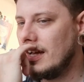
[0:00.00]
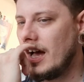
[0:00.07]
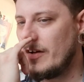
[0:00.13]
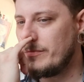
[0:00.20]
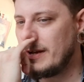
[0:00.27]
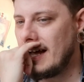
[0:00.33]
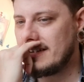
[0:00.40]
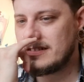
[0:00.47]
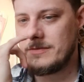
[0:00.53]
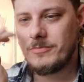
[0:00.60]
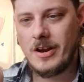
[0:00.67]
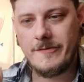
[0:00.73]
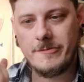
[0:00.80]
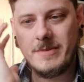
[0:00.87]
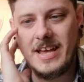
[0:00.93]
I've been asked in
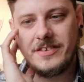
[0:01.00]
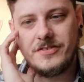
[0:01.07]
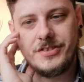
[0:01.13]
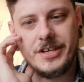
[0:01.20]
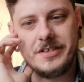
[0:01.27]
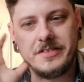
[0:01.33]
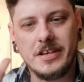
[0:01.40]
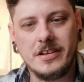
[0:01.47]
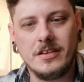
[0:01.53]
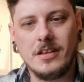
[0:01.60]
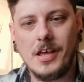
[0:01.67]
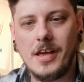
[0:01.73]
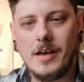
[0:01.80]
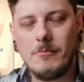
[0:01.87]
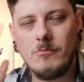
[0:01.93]
private messages,
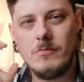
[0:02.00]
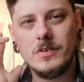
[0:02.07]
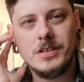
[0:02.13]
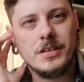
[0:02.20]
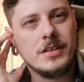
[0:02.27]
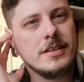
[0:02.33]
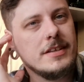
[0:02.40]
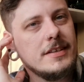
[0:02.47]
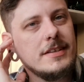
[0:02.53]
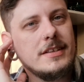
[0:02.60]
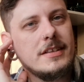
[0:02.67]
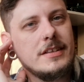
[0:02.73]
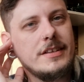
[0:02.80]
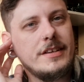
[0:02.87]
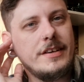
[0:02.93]
on
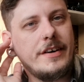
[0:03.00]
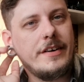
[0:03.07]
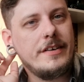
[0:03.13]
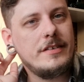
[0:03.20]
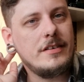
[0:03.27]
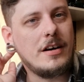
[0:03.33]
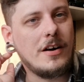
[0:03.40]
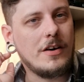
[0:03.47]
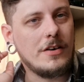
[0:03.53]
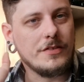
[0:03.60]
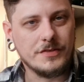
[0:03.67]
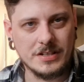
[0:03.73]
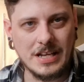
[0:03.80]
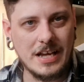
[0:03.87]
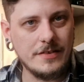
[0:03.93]

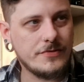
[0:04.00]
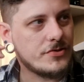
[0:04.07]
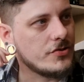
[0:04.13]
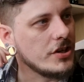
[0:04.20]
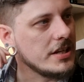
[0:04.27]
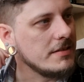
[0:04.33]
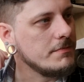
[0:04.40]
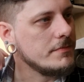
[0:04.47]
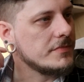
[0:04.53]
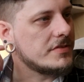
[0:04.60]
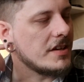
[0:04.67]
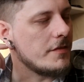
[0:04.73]
the live streams.